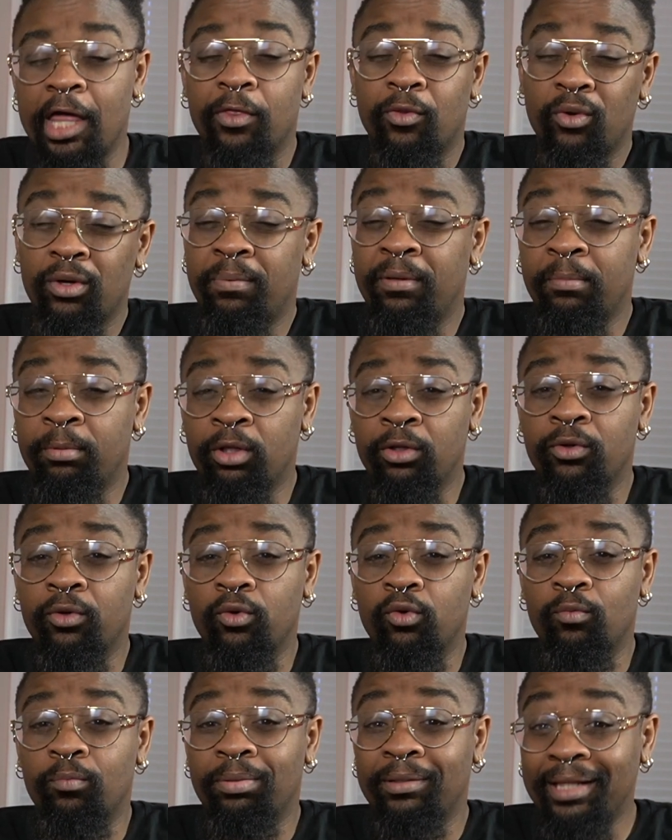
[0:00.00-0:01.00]
3 people on
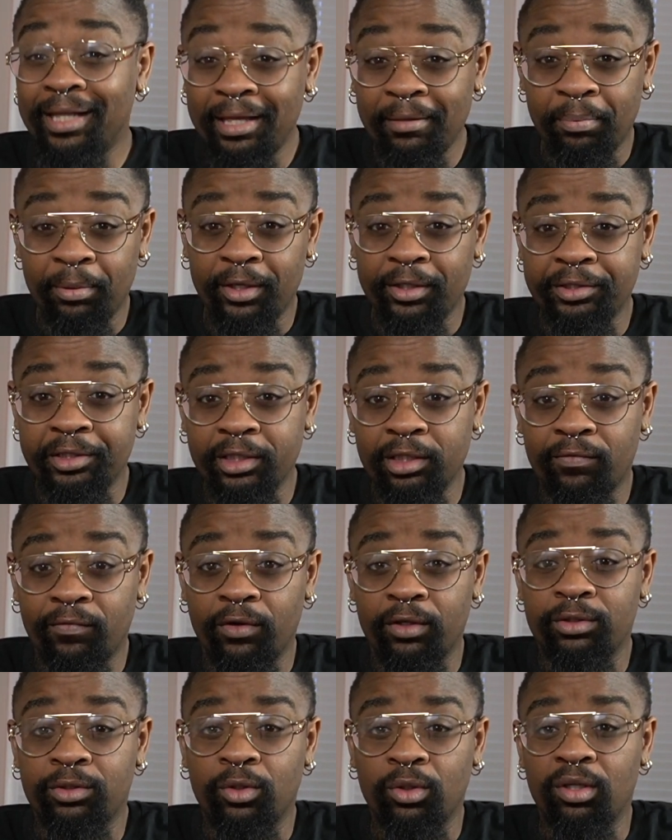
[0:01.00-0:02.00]
Google Play purchased for a
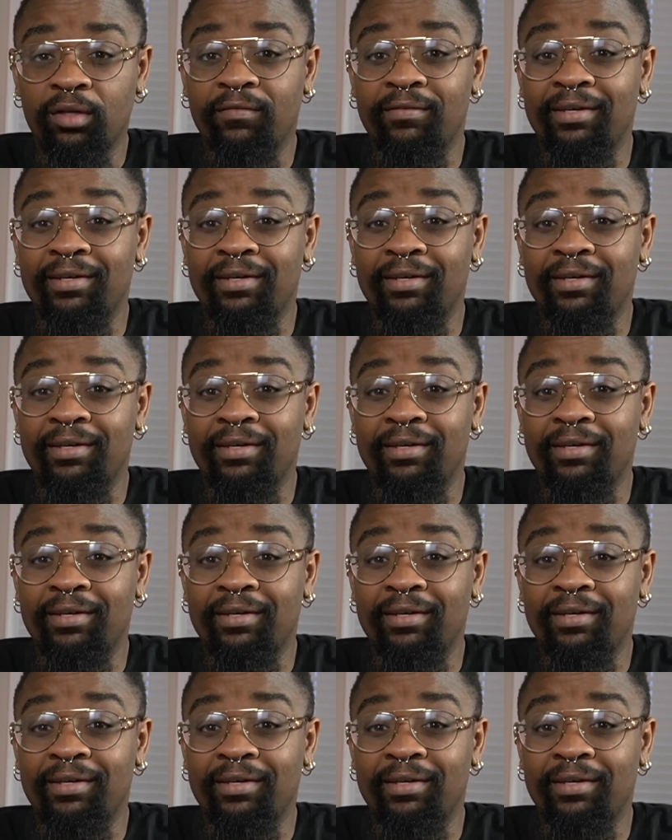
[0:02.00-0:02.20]
total of